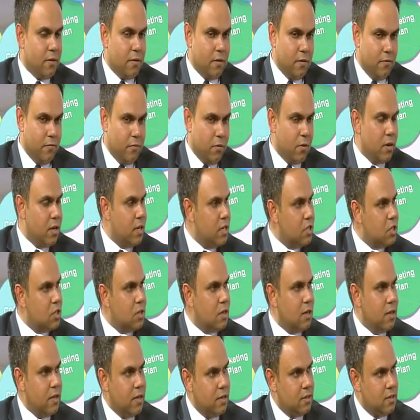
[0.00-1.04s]
for
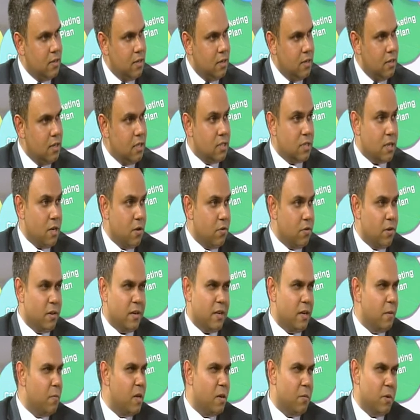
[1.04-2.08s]
initial years at a discounted
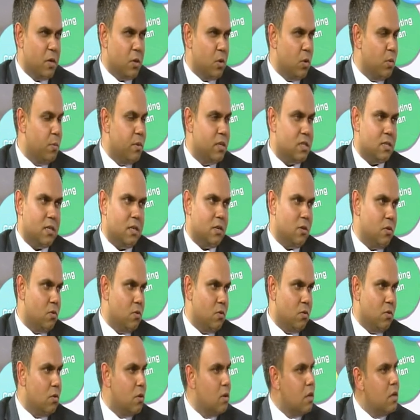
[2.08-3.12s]
rate, maybe 2%
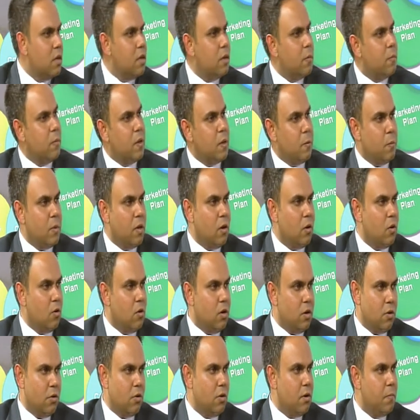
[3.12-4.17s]
or maybe
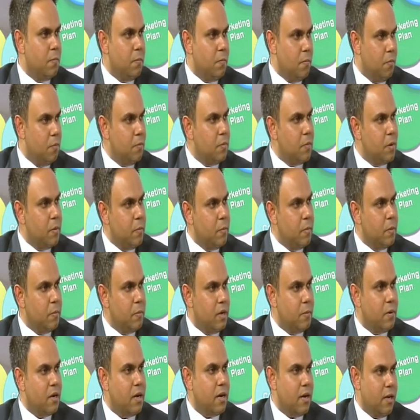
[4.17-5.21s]
lower or maybe
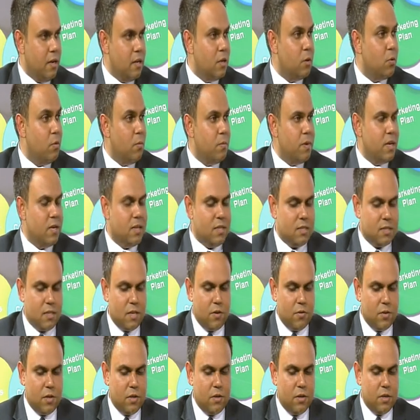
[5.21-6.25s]
okay. higher. It will be a
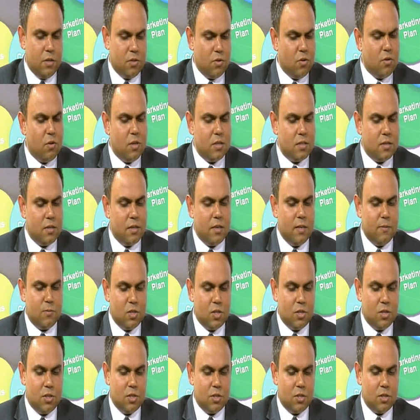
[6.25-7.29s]
discounted rate. So as the name
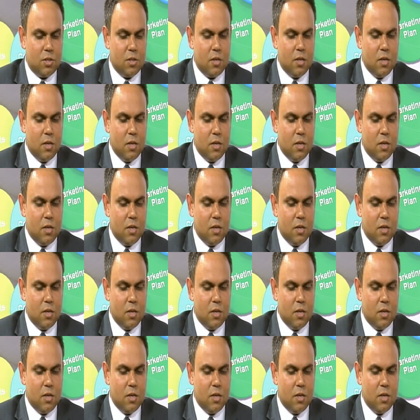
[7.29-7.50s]
suggests.